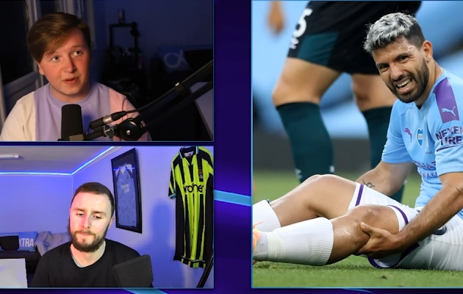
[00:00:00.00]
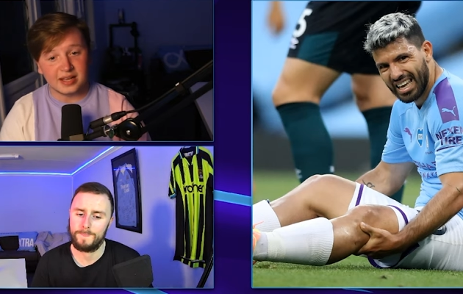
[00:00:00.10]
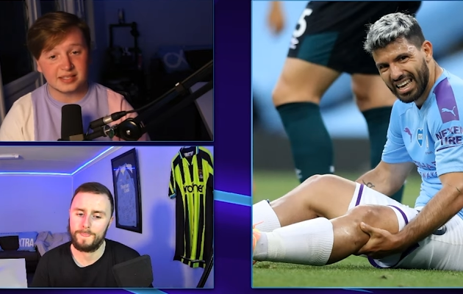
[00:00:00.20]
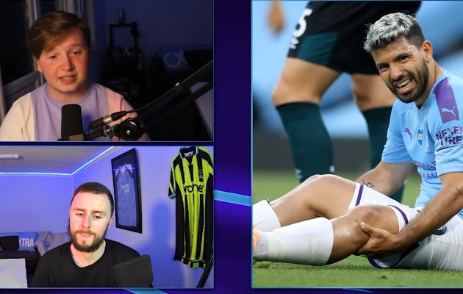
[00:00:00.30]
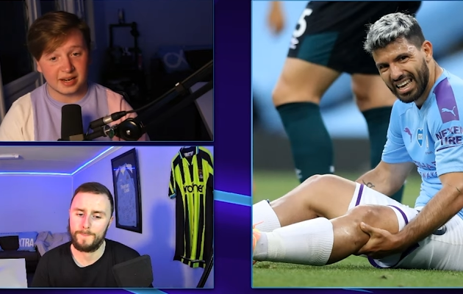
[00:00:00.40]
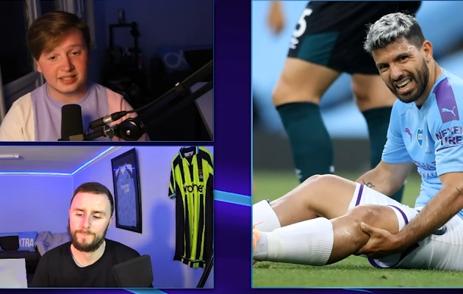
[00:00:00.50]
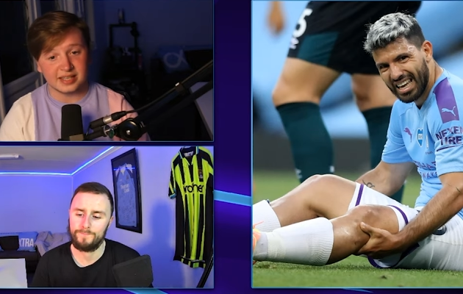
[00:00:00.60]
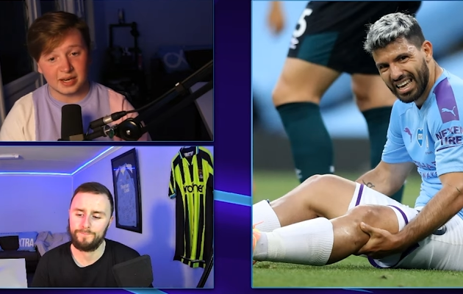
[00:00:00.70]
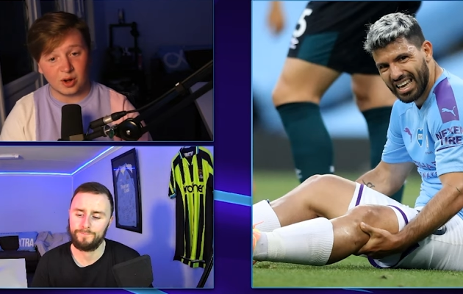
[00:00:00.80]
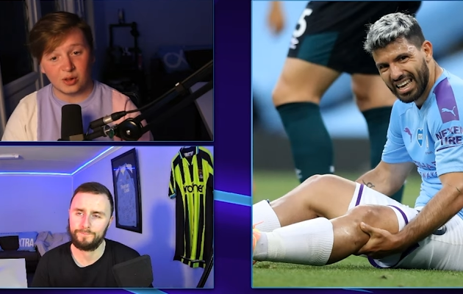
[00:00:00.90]
Speaker 1: face kind of
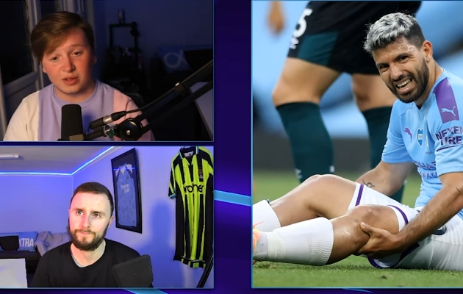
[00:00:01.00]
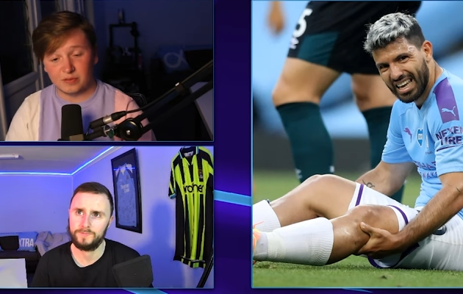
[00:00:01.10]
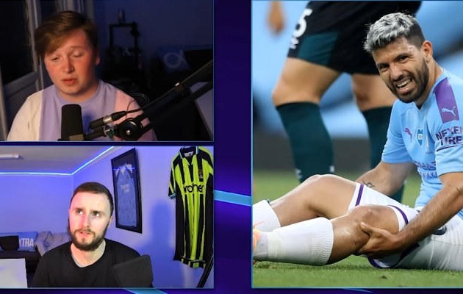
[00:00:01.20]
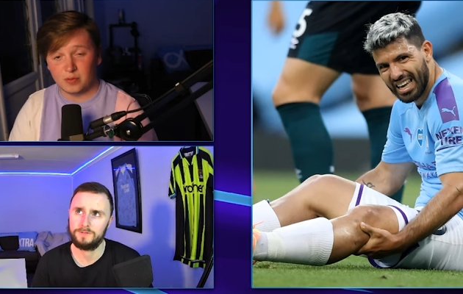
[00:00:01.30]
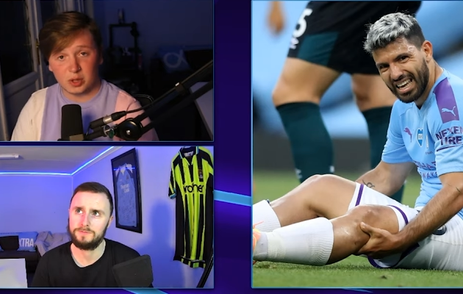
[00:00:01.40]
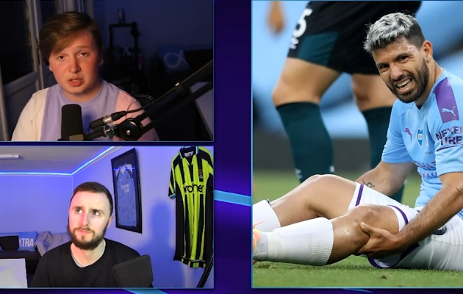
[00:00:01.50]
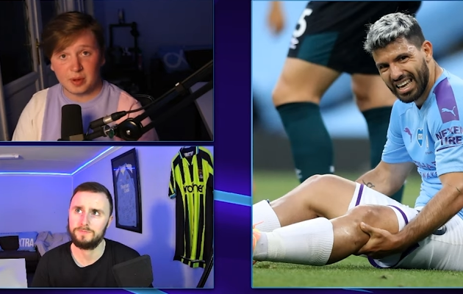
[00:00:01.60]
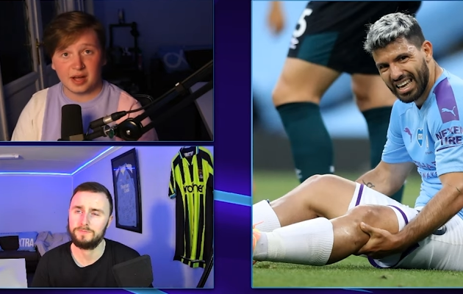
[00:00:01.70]
said it all. If you've watched the